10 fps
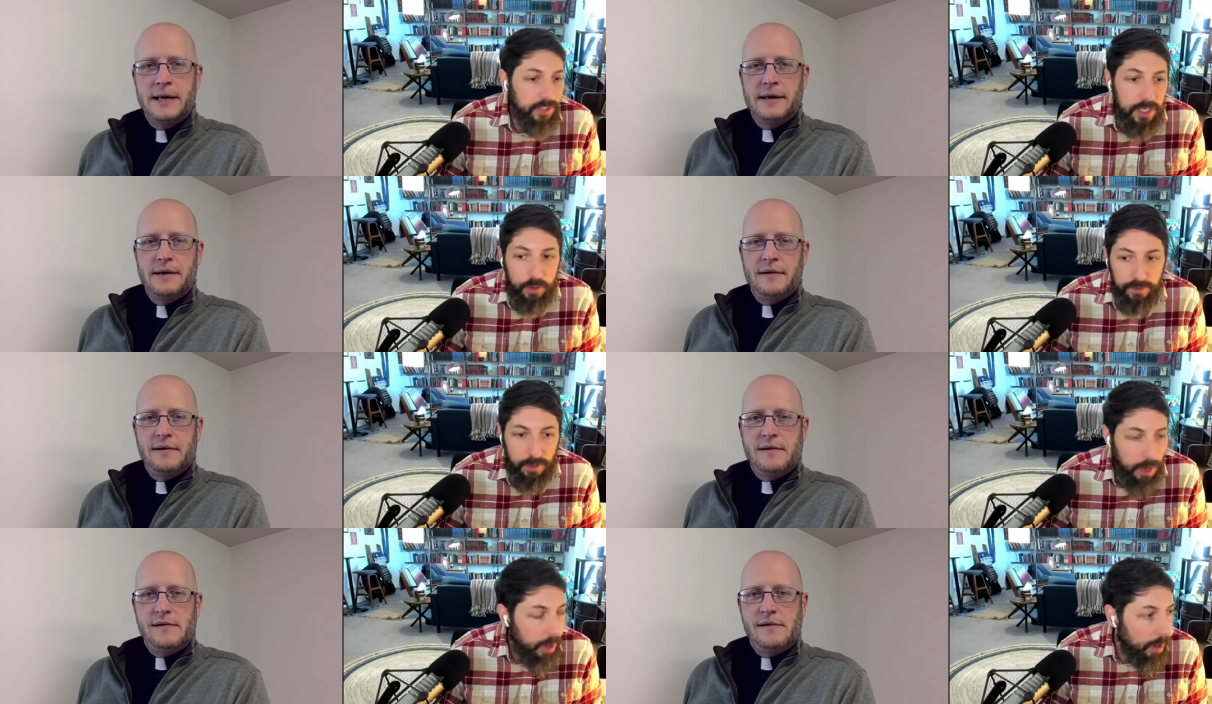Speaker 1: sin over
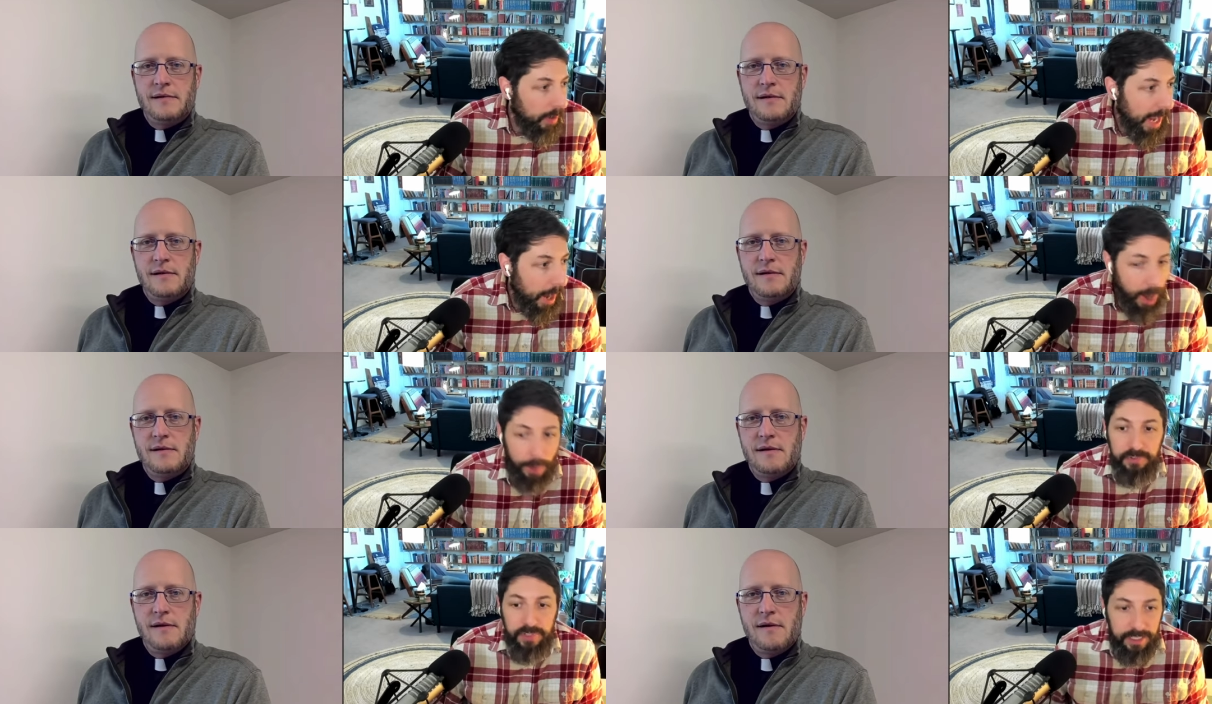our, our
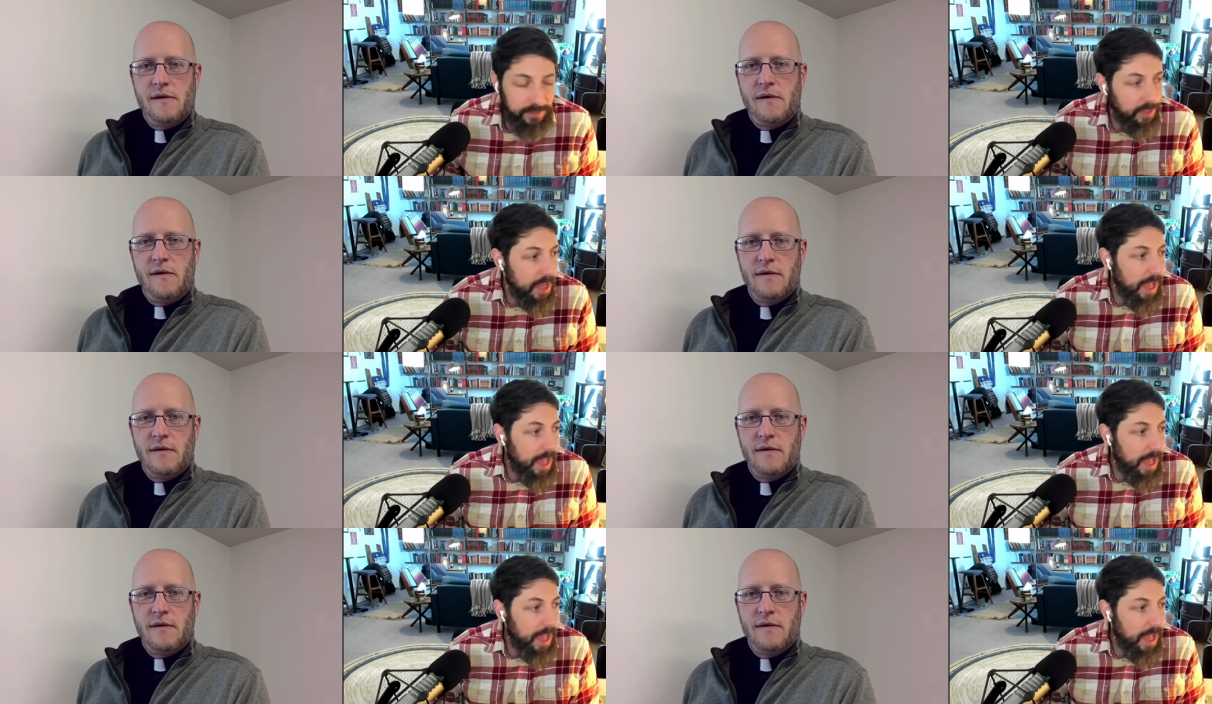obstinance